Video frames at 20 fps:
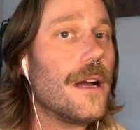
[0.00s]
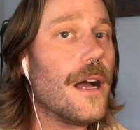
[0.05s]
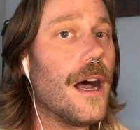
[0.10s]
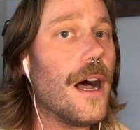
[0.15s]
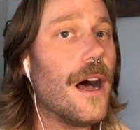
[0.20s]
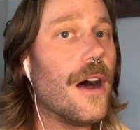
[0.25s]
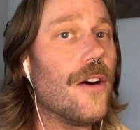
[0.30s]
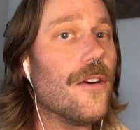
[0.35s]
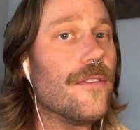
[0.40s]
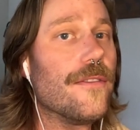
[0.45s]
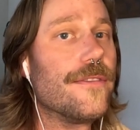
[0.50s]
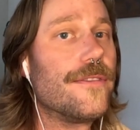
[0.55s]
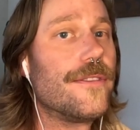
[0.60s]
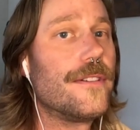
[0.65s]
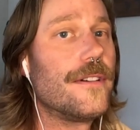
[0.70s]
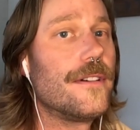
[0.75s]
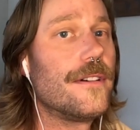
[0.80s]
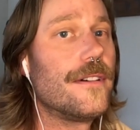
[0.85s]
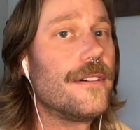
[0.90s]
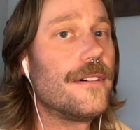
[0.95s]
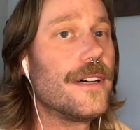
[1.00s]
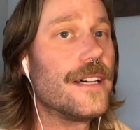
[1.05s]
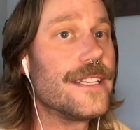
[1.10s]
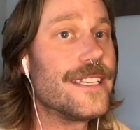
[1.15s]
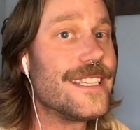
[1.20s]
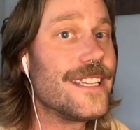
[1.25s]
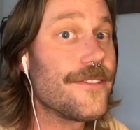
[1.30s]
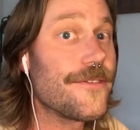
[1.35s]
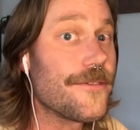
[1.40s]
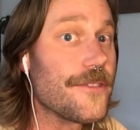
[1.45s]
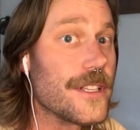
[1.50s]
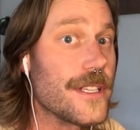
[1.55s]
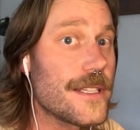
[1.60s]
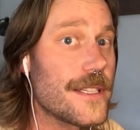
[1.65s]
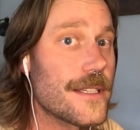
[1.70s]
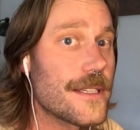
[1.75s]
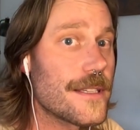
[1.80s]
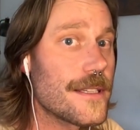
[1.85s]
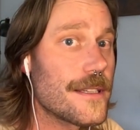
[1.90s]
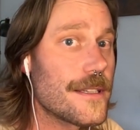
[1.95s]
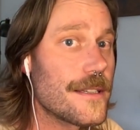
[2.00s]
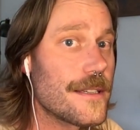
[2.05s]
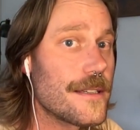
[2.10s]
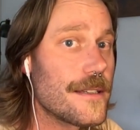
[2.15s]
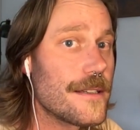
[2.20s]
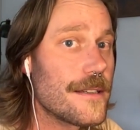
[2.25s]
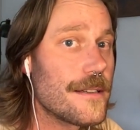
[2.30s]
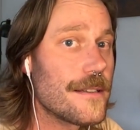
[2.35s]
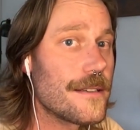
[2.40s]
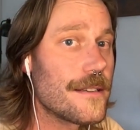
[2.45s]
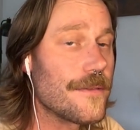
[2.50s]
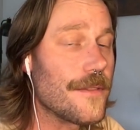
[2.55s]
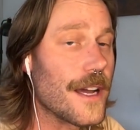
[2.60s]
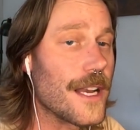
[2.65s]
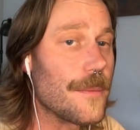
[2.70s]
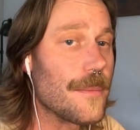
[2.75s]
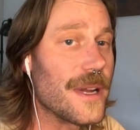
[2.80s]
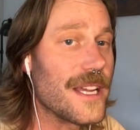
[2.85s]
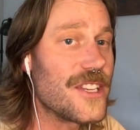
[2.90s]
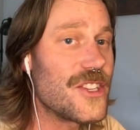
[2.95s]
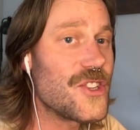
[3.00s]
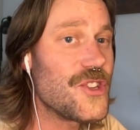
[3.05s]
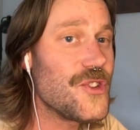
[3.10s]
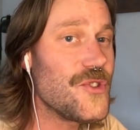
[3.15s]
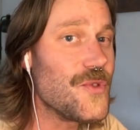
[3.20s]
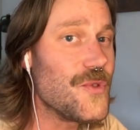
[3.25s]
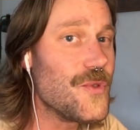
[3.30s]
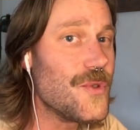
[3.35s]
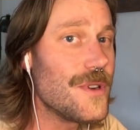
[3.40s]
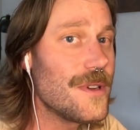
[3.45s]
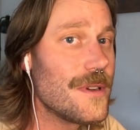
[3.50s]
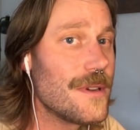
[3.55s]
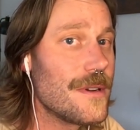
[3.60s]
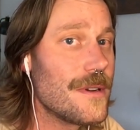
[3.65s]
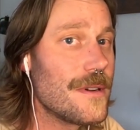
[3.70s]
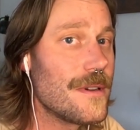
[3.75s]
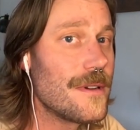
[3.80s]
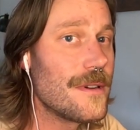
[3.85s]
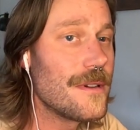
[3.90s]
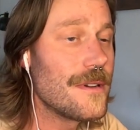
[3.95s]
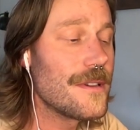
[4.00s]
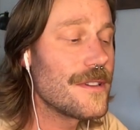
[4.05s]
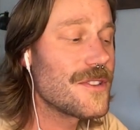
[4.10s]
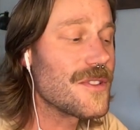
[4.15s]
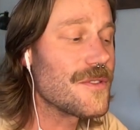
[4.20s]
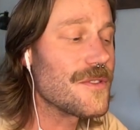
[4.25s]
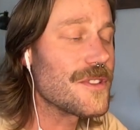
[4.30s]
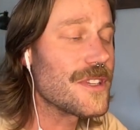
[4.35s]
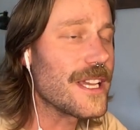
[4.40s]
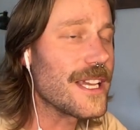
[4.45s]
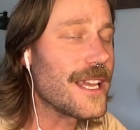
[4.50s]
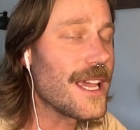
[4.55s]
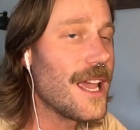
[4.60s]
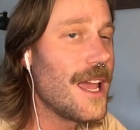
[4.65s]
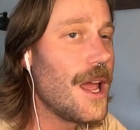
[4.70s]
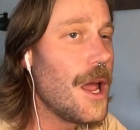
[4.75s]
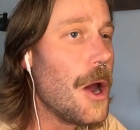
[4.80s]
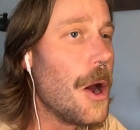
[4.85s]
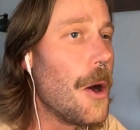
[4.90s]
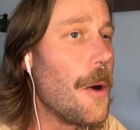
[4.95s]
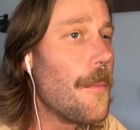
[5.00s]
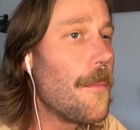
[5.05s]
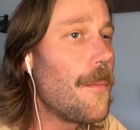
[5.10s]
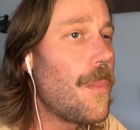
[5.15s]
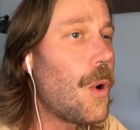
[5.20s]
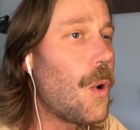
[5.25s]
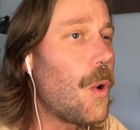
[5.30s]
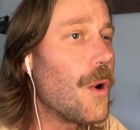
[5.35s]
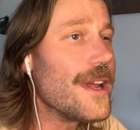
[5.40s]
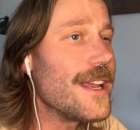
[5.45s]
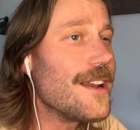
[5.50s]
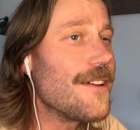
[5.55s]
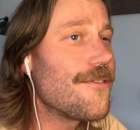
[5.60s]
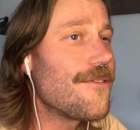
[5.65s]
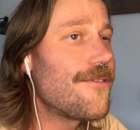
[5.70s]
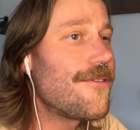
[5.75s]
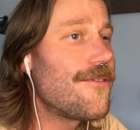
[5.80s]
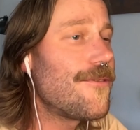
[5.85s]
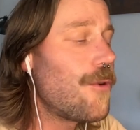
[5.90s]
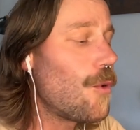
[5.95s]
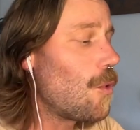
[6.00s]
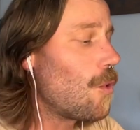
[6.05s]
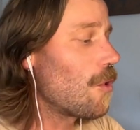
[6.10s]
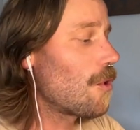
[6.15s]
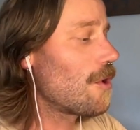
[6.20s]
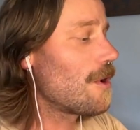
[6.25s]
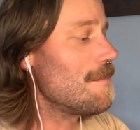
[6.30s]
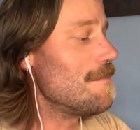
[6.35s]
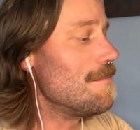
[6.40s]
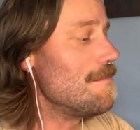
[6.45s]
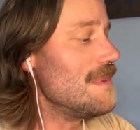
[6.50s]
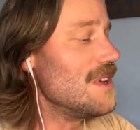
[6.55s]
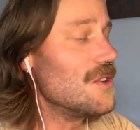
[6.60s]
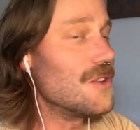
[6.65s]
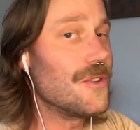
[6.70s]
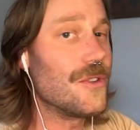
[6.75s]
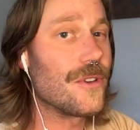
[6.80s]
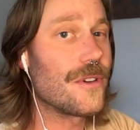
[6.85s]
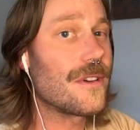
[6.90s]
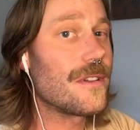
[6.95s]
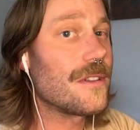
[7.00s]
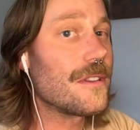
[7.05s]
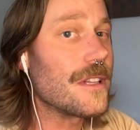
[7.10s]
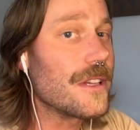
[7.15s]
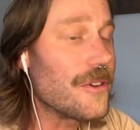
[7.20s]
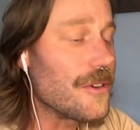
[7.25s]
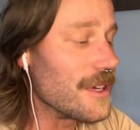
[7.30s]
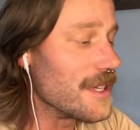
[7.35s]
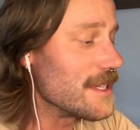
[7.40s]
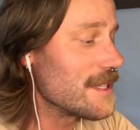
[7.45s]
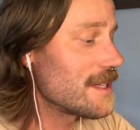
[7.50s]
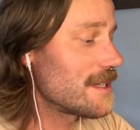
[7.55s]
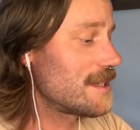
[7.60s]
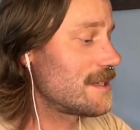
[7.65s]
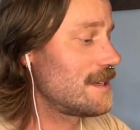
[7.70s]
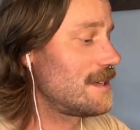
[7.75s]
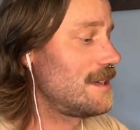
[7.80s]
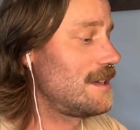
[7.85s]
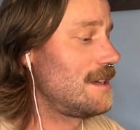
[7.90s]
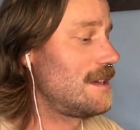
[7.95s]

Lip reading: of a difference divided by 2. So there's like 0.4 mil clearance